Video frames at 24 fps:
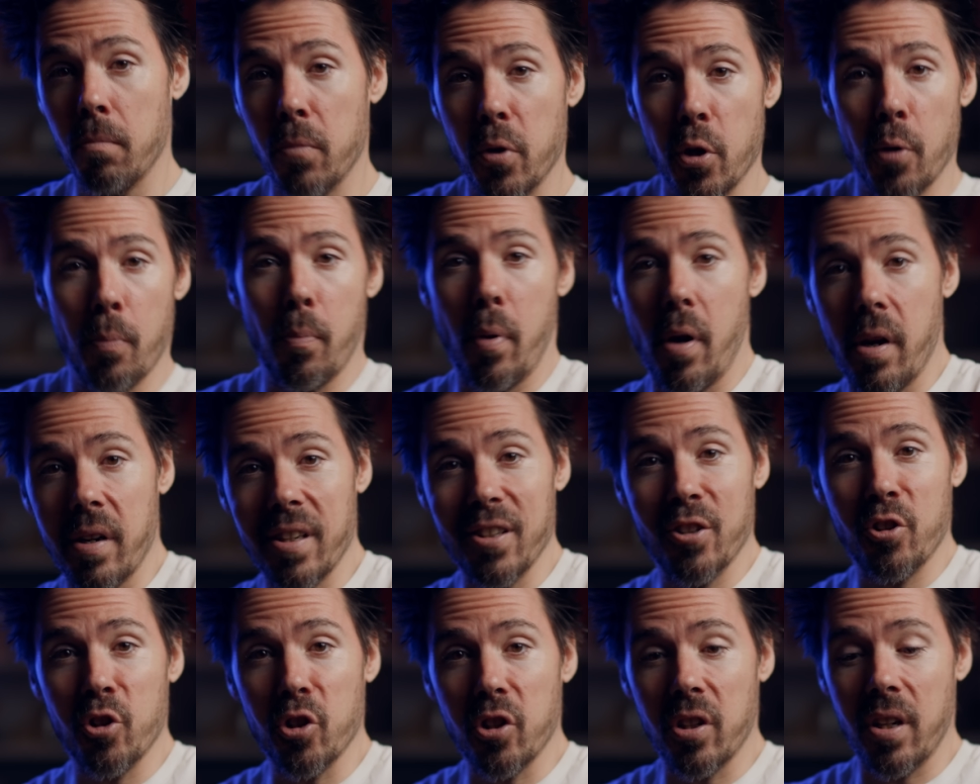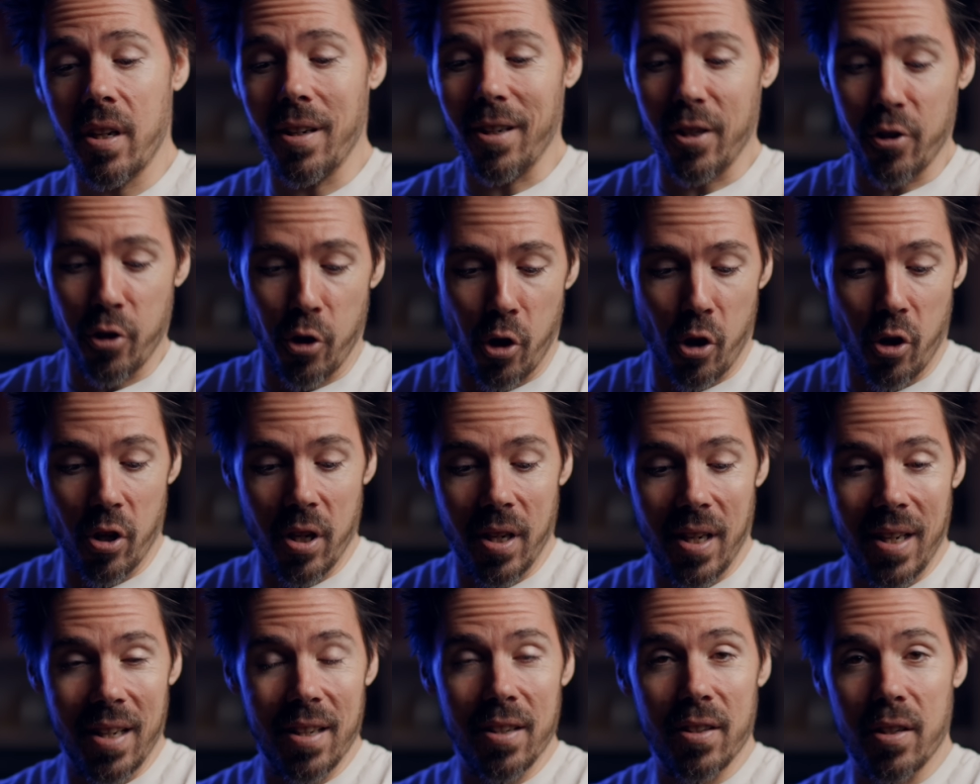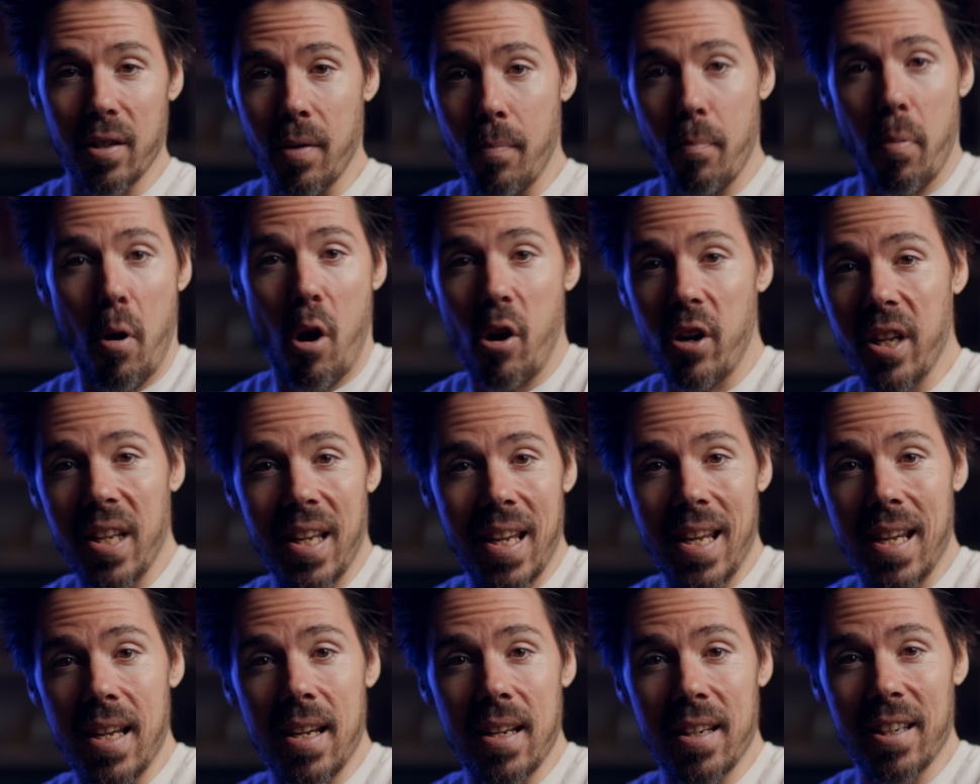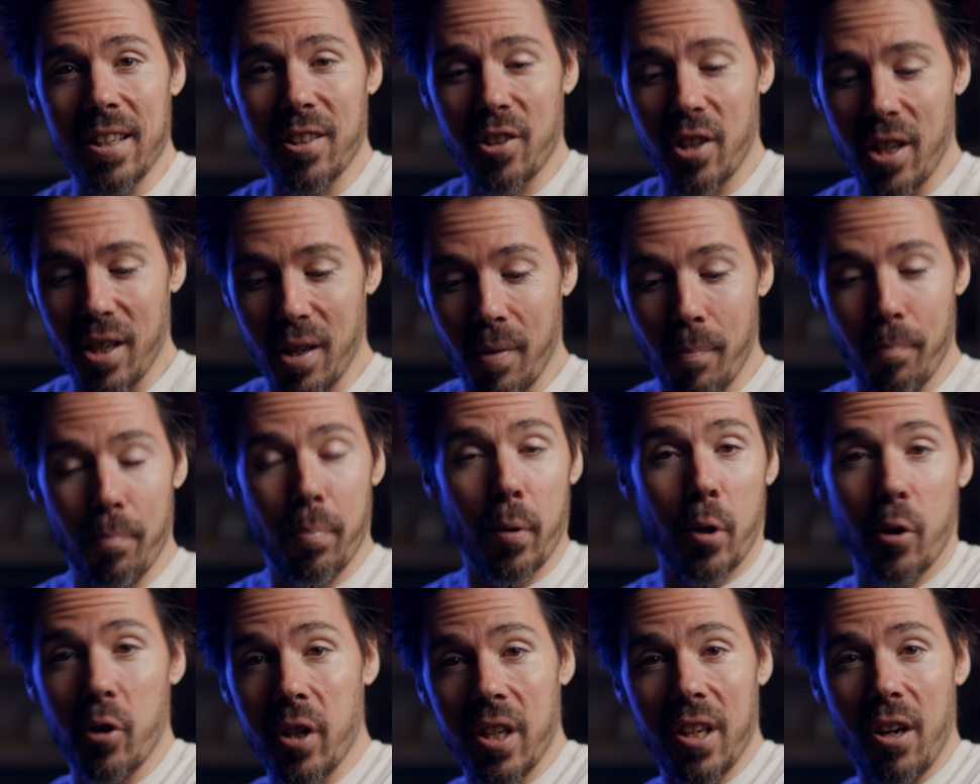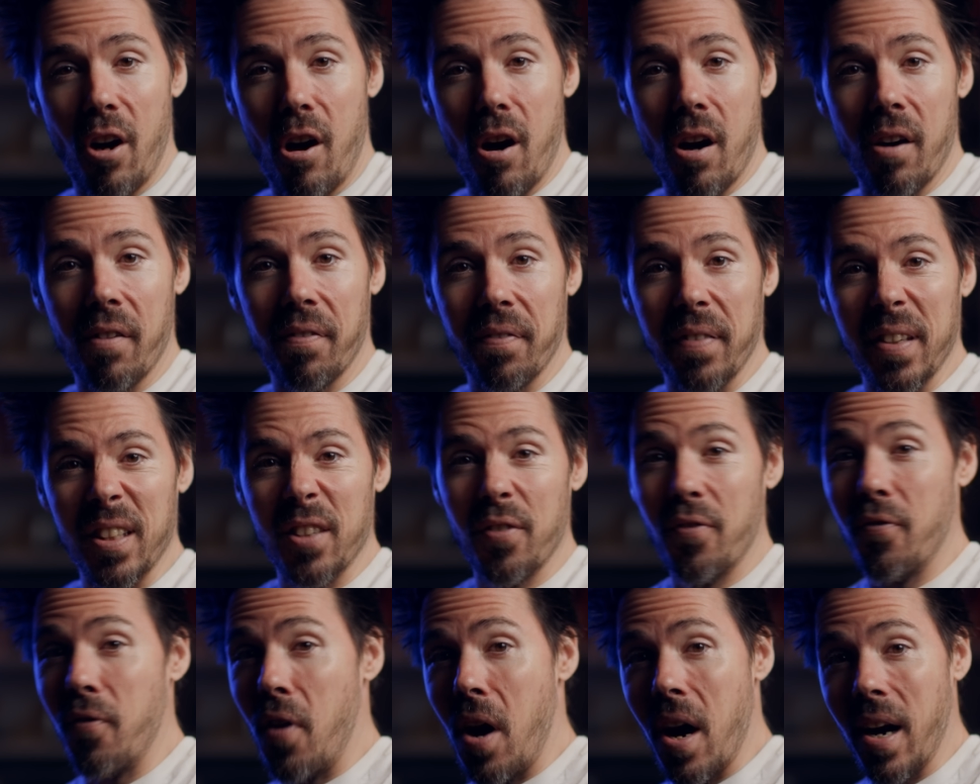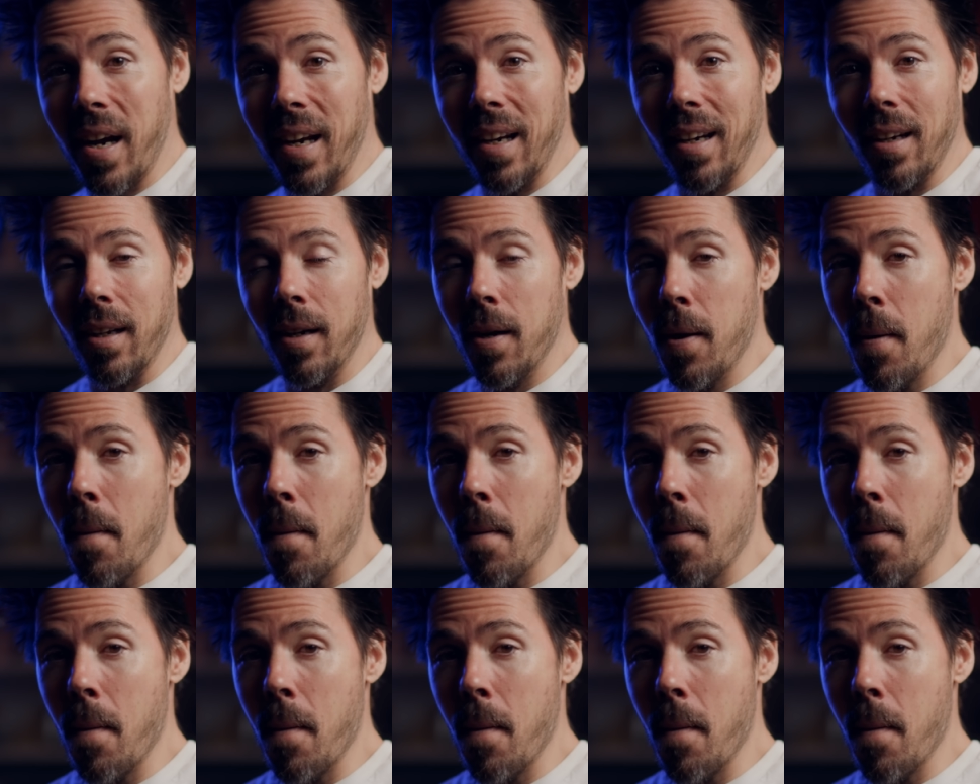your body's just gonna turn it into body heat, it's gonna burn it off, it's fine.